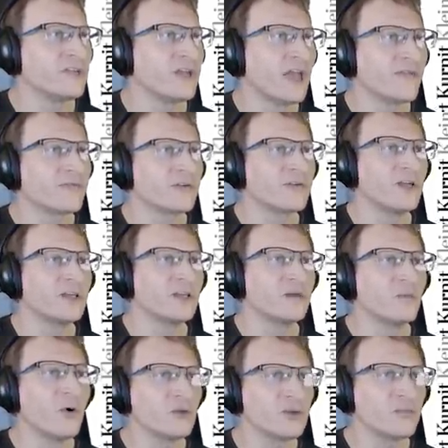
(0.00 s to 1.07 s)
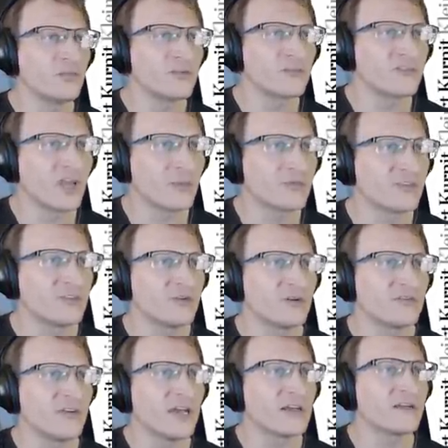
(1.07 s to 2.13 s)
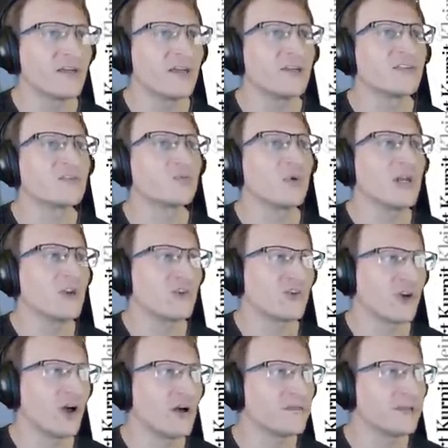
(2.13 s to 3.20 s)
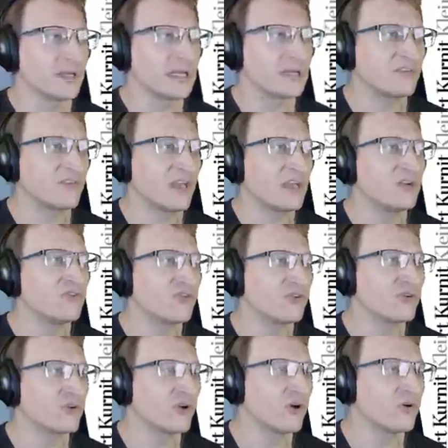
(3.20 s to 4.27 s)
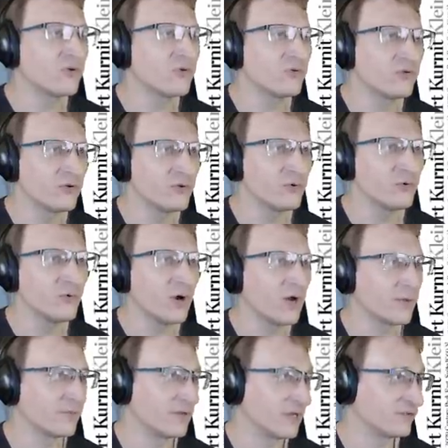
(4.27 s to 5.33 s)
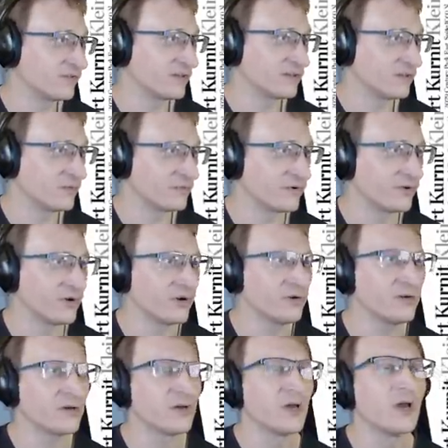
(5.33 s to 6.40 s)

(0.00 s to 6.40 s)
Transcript: after taking multiple steps to effect a switch of its engine code to, I'm guessing, Lumberyard,